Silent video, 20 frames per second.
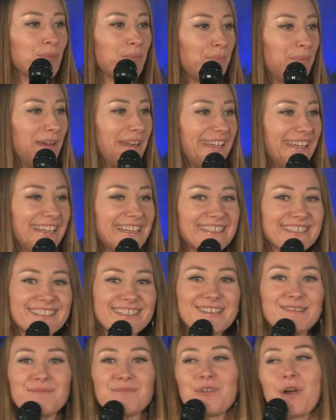
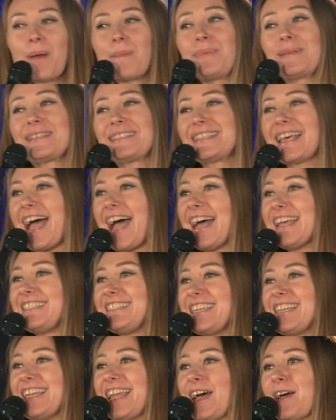neighbor.
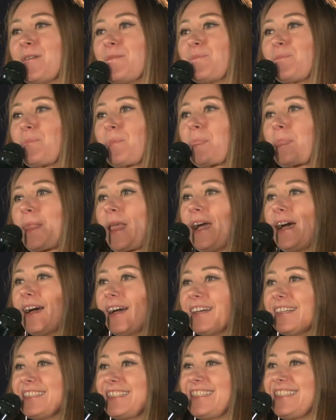Just smile
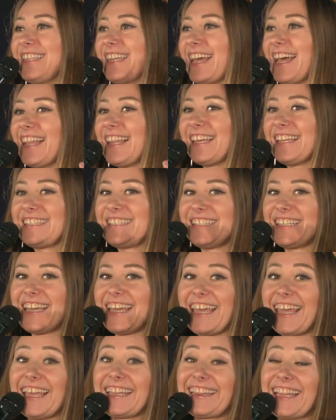to your
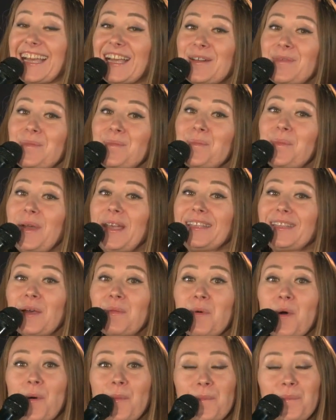friends or
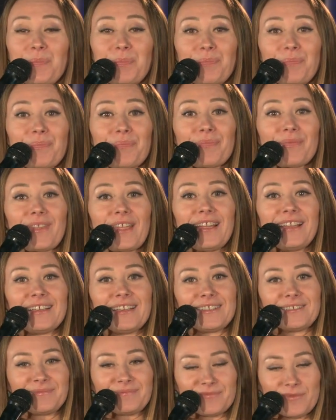family with who
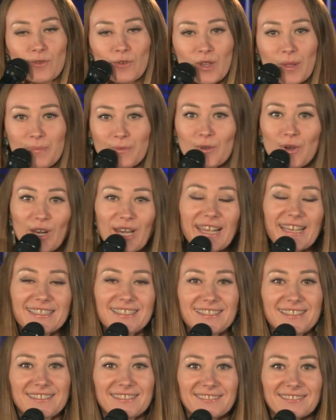you are
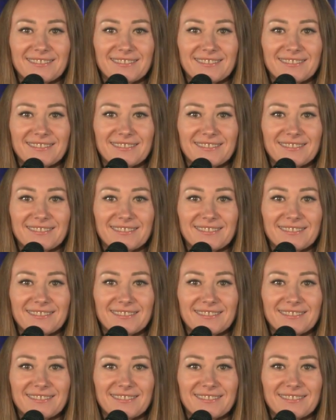now.